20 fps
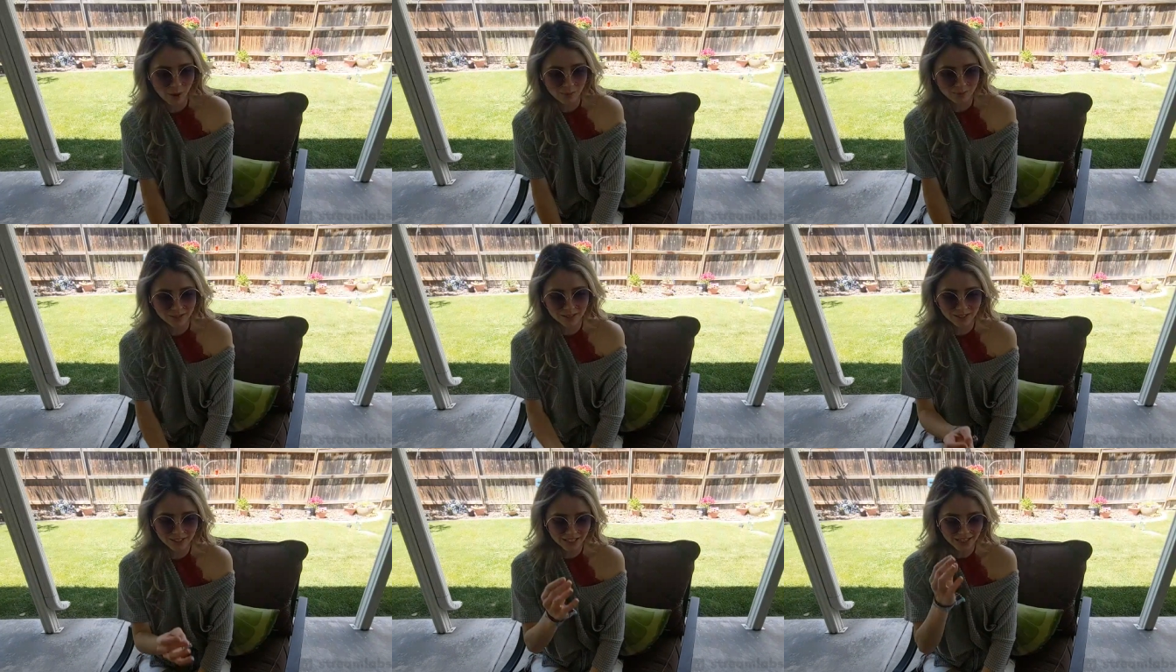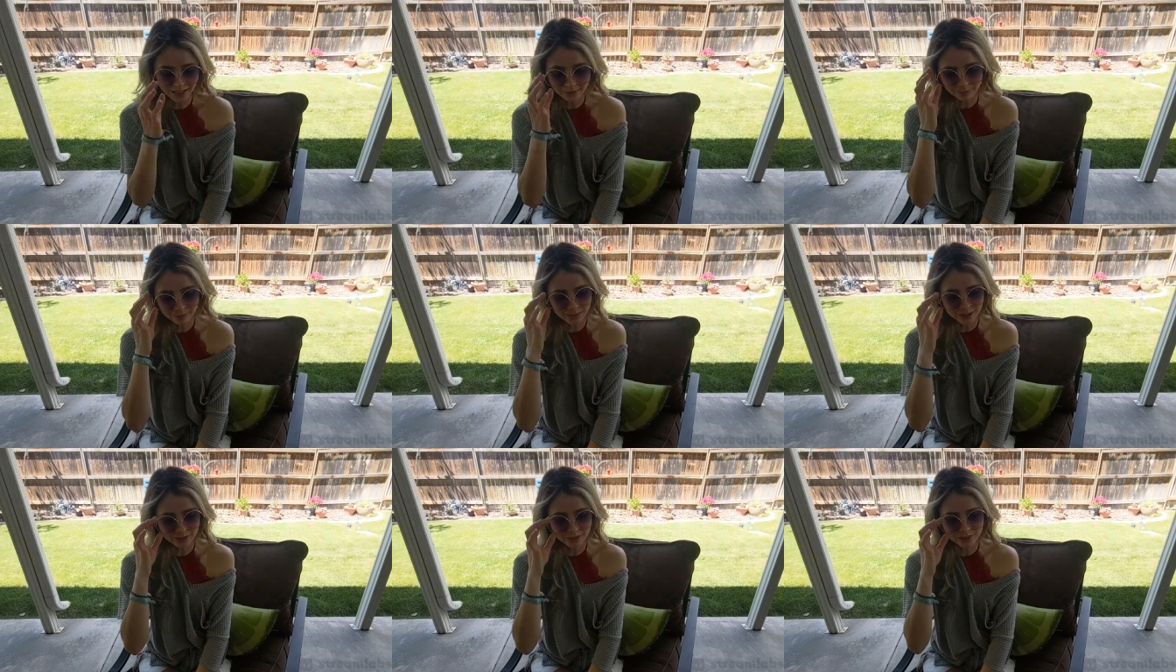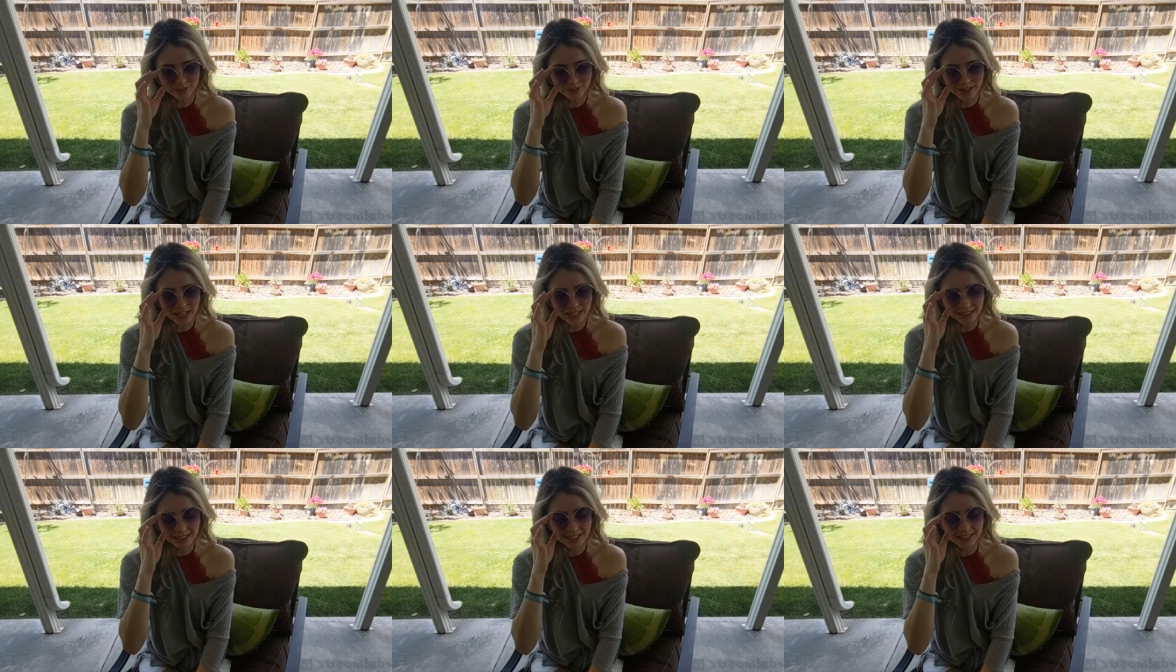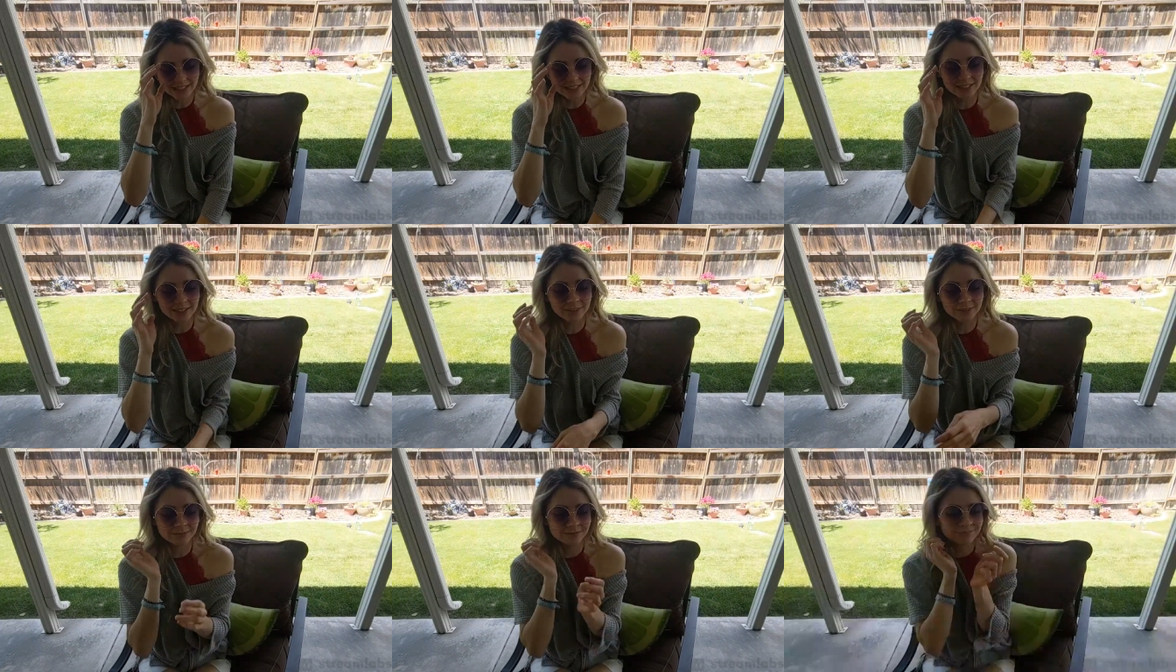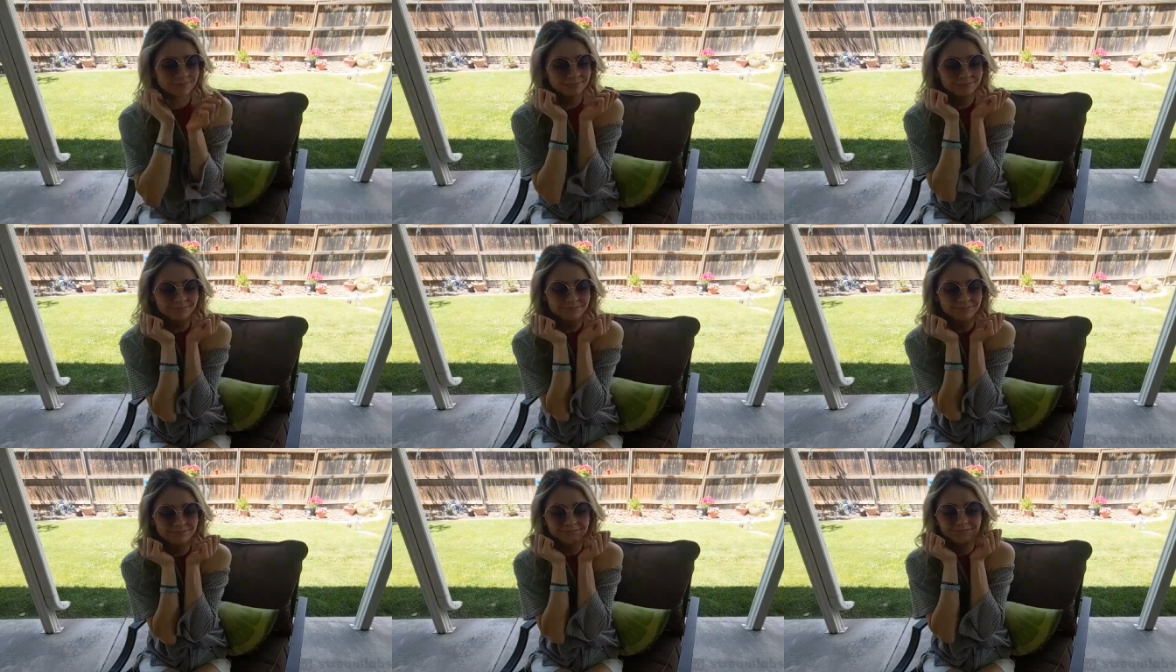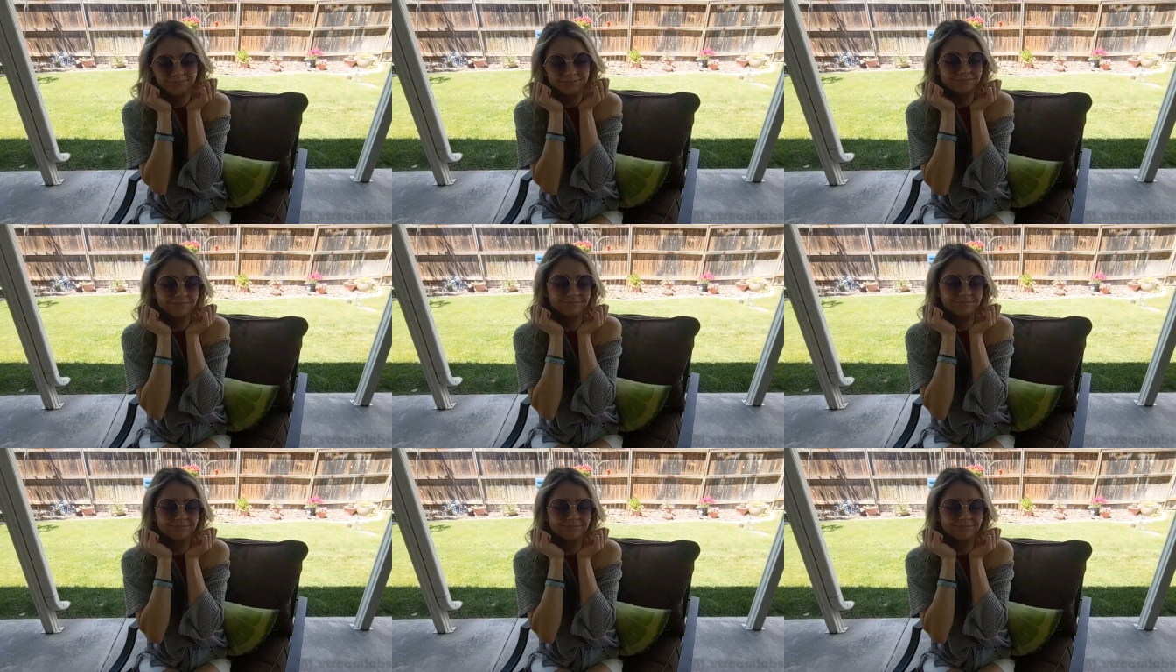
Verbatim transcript: i will be looking at Miracle like this. Hmm.